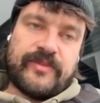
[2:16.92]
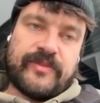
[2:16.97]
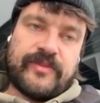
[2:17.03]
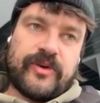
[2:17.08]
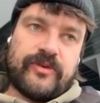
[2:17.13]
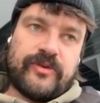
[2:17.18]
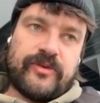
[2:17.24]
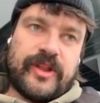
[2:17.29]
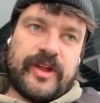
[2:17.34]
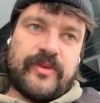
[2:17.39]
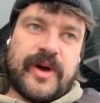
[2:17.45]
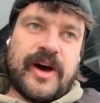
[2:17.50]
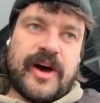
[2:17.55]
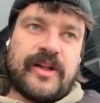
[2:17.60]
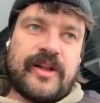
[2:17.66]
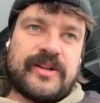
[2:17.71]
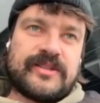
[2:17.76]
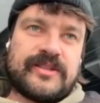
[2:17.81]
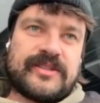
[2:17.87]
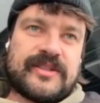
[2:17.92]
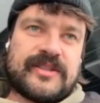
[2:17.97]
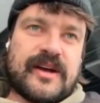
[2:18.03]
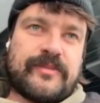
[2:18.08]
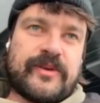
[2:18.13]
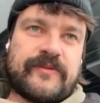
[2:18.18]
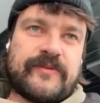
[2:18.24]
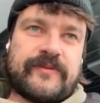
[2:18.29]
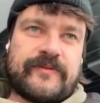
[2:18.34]
to it really well, and
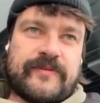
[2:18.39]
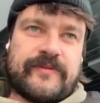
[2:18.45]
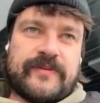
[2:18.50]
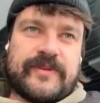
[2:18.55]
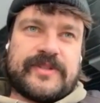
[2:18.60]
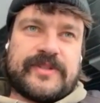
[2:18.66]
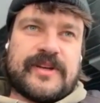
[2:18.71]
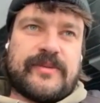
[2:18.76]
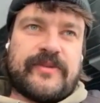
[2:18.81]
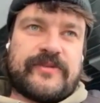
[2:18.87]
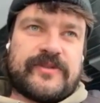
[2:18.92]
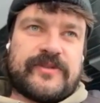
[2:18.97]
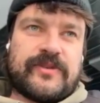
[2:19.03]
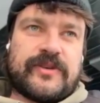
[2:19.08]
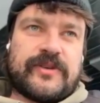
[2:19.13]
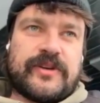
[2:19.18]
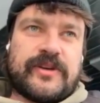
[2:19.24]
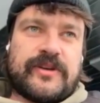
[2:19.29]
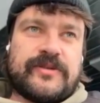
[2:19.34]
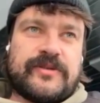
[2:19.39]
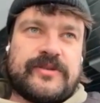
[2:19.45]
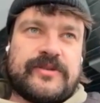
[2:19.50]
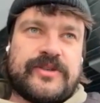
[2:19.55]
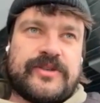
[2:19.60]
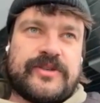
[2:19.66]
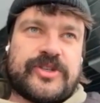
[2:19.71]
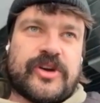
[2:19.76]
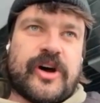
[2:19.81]
some have sort of
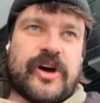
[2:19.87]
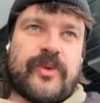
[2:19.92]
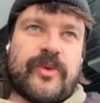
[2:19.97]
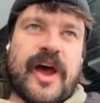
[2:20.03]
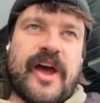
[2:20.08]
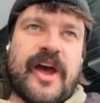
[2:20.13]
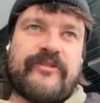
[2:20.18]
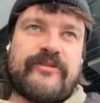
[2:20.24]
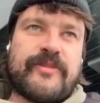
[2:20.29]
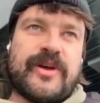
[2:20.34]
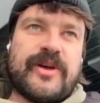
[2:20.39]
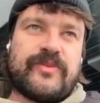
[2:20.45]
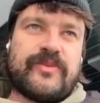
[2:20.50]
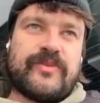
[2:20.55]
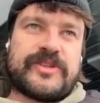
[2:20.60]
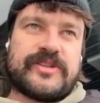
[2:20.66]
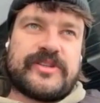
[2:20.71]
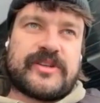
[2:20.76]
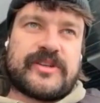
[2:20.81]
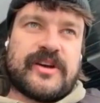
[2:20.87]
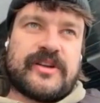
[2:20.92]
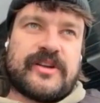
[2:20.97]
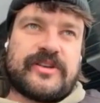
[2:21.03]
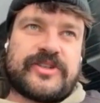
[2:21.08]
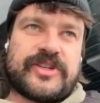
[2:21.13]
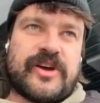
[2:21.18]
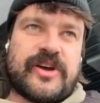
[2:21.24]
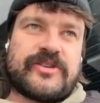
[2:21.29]
died away from it, which has
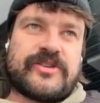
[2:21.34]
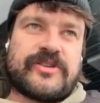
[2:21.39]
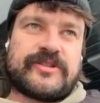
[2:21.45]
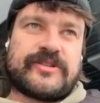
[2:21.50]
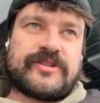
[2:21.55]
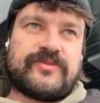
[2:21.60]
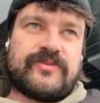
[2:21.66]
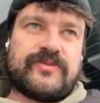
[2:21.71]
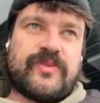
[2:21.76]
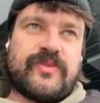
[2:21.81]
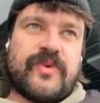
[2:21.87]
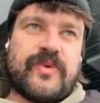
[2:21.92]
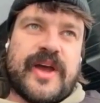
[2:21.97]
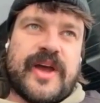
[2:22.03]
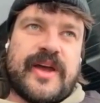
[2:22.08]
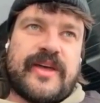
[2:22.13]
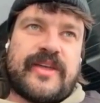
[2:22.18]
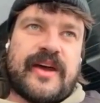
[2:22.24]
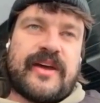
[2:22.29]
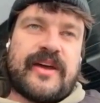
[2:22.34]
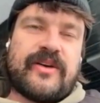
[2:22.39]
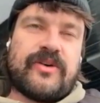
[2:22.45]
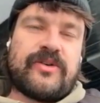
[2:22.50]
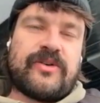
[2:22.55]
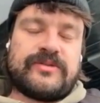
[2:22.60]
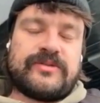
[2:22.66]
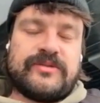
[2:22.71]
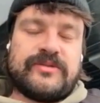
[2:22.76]
kind of shown us where they
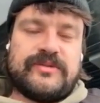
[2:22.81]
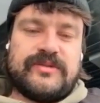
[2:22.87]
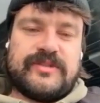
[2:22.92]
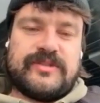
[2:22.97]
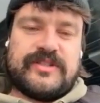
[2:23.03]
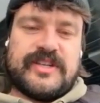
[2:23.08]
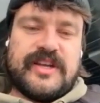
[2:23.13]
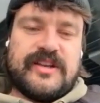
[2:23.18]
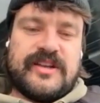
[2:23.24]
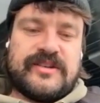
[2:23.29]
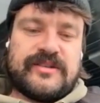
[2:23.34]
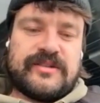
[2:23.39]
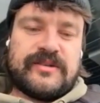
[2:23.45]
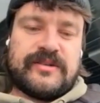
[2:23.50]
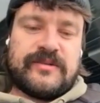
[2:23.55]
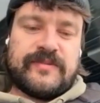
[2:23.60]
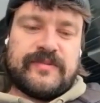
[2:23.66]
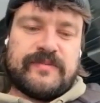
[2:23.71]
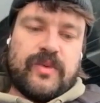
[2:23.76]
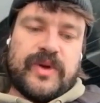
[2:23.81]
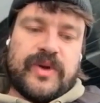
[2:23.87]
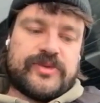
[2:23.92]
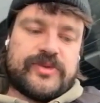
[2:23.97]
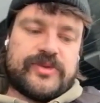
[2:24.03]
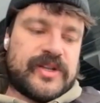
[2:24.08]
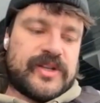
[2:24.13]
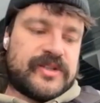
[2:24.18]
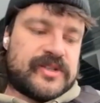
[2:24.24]
all sit and
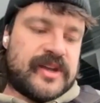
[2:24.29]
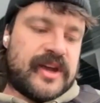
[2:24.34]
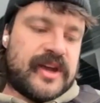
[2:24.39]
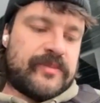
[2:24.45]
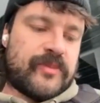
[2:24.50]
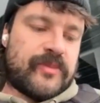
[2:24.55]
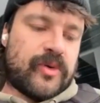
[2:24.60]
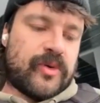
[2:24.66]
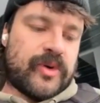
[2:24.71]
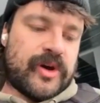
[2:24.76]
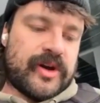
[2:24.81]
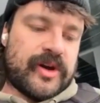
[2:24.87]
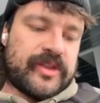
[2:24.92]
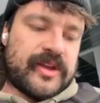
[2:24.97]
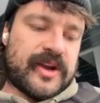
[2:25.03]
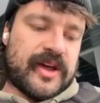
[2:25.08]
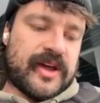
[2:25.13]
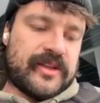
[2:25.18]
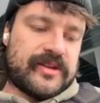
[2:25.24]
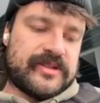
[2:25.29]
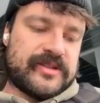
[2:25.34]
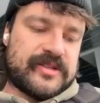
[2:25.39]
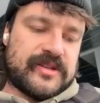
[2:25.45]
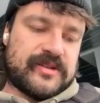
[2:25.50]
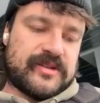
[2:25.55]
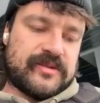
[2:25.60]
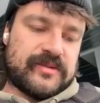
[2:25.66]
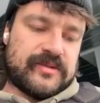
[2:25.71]
which ones need more work than others,
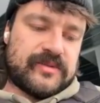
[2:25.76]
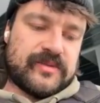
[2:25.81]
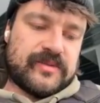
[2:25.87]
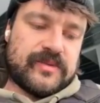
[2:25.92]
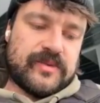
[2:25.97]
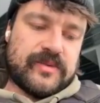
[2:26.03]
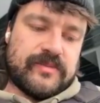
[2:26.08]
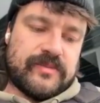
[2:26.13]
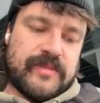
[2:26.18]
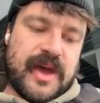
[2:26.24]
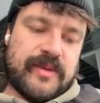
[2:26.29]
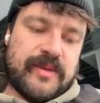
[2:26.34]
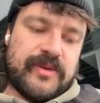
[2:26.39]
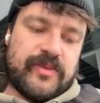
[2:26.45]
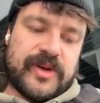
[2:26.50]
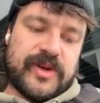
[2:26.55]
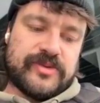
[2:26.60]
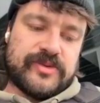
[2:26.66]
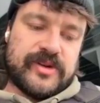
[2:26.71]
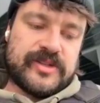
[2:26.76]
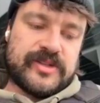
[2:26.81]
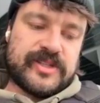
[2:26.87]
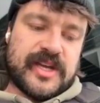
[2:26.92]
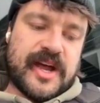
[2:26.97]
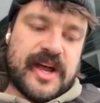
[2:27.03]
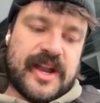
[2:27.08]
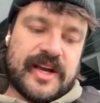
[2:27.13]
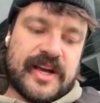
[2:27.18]
and maybe which
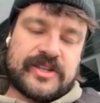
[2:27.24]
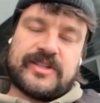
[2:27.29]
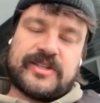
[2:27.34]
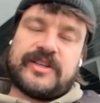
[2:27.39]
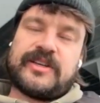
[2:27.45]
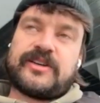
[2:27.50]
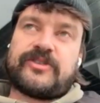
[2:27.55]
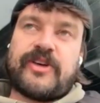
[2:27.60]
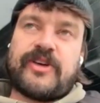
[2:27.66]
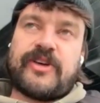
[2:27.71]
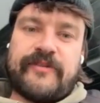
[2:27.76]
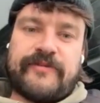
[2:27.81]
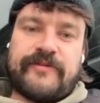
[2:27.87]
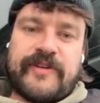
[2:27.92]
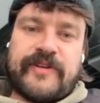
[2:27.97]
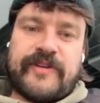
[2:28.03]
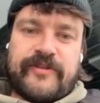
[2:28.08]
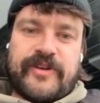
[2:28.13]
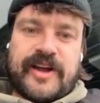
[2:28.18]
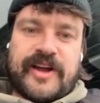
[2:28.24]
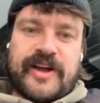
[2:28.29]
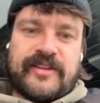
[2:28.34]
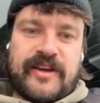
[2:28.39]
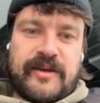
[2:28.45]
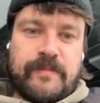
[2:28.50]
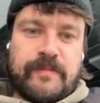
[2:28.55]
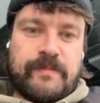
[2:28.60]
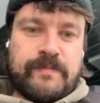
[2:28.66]
ones aren't actually a great fit for our
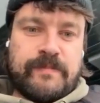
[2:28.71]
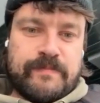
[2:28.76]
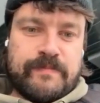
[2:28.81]
team.